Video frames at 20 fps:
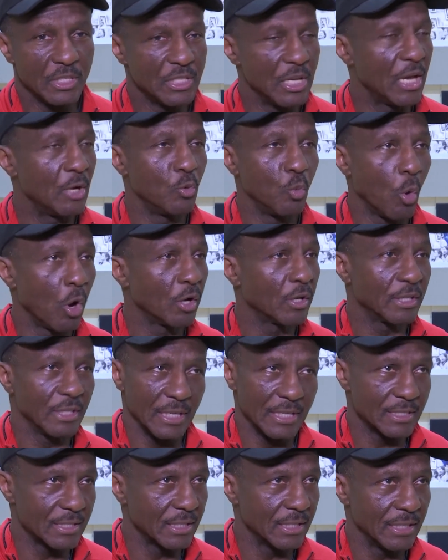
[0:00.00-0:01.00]
doesn't work
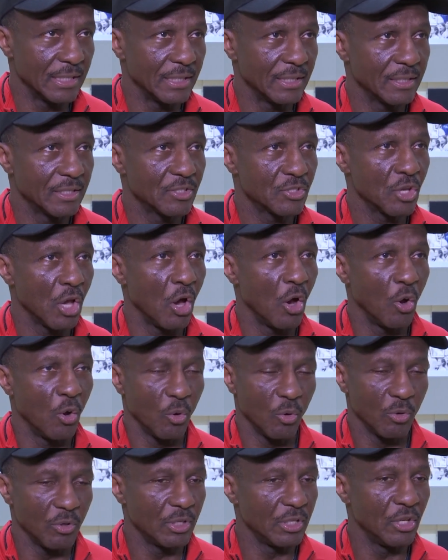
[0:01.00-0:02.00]
in this league.
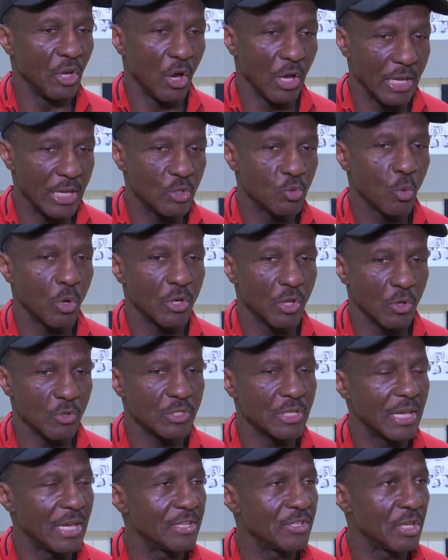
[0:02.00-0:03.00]
So, he's one of
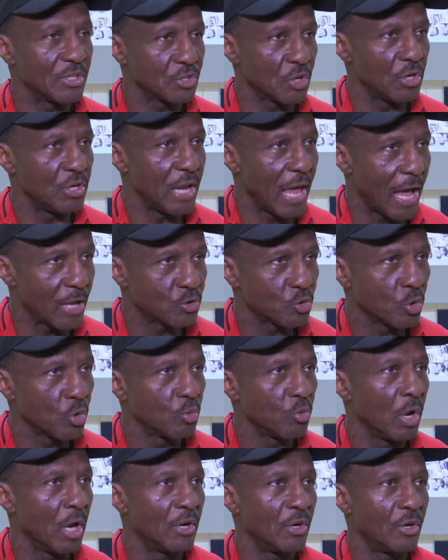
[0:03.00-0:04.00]
those kids that's a natural
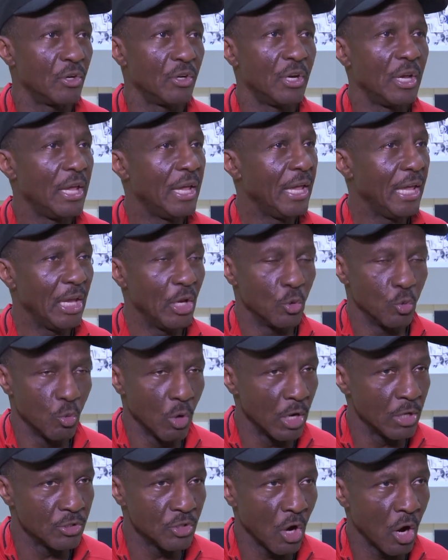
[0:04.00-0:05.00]
runner. He
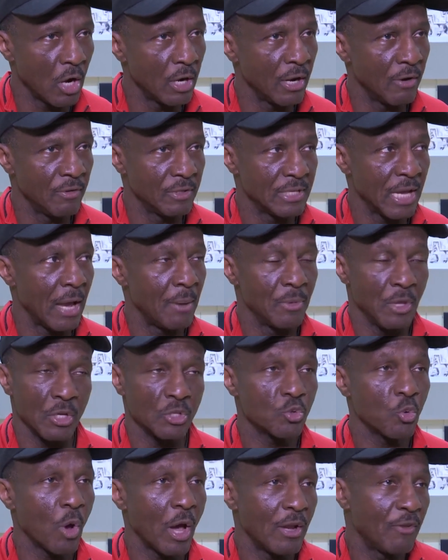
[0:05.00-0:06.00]
runs hard every time.
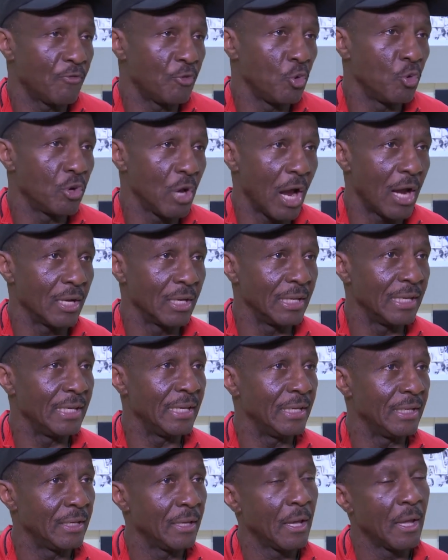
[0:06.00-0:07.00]
There's quite a few in our
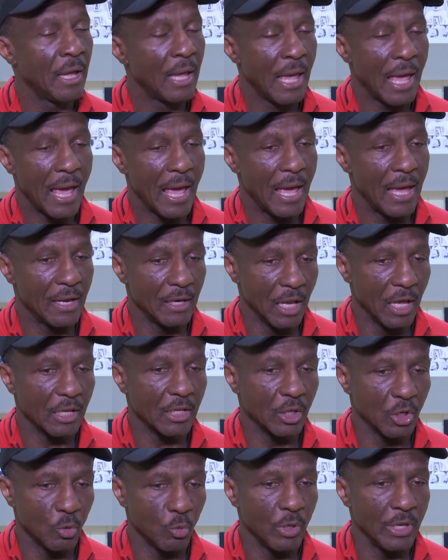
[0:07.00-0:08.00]
league. And
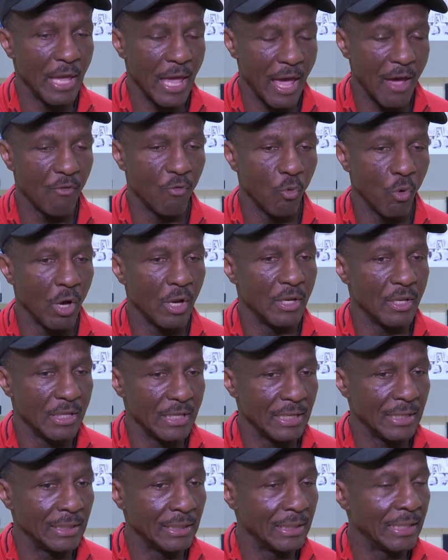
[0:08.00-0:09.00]
luckily we have one of
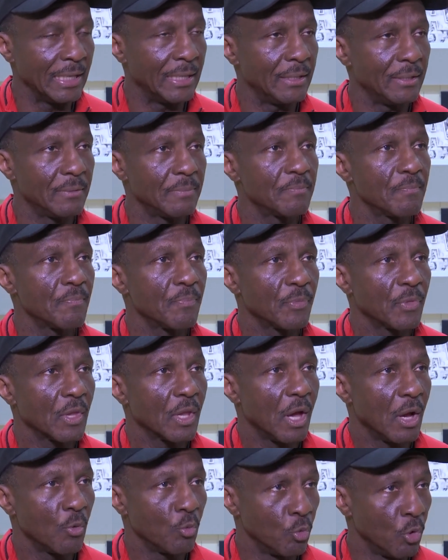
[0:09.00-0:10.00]
the elite
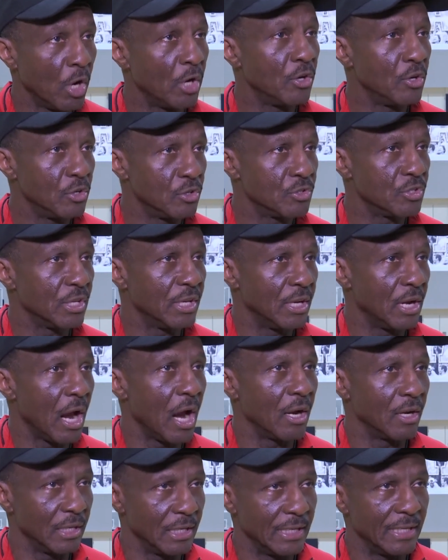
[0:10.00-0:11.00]
runners in
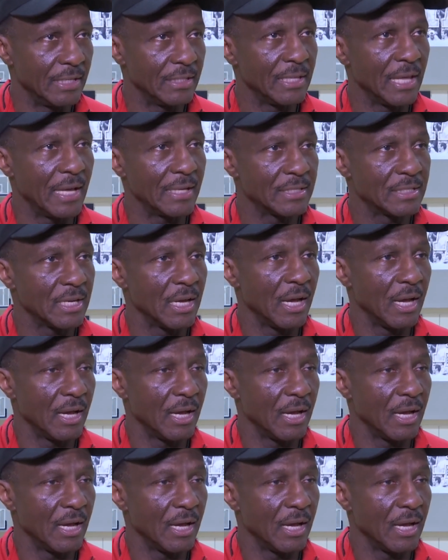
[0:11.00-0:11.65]
our league that